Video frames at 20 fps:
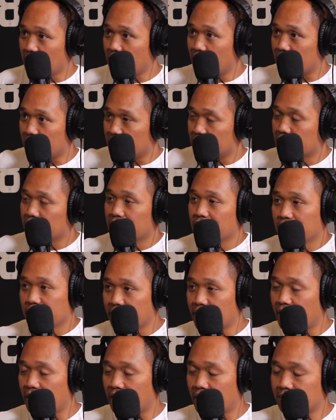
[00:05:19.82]
Yeah.
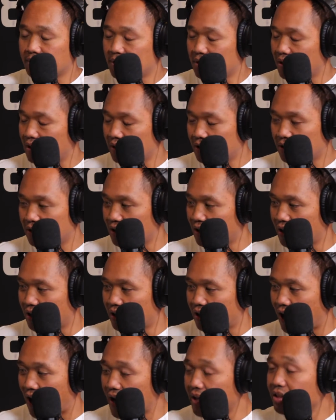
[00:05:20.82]

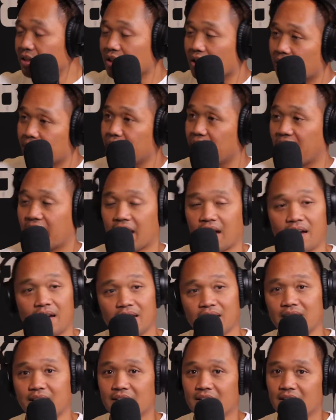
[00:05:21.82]
I love the
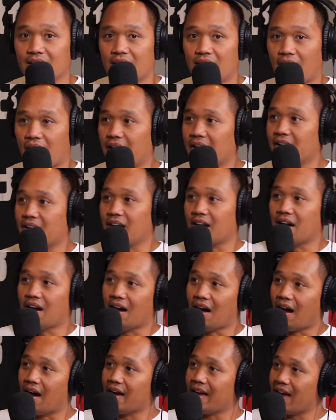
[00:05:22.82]
guy. I
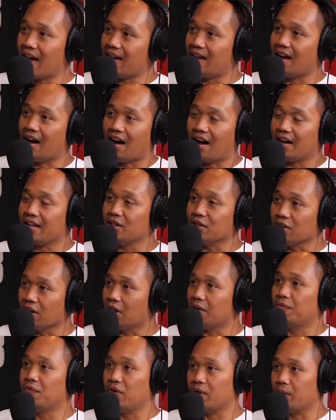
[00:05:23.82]

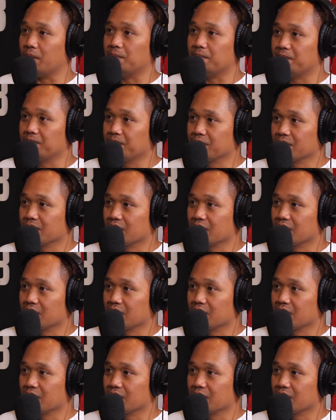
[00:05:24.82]
love him.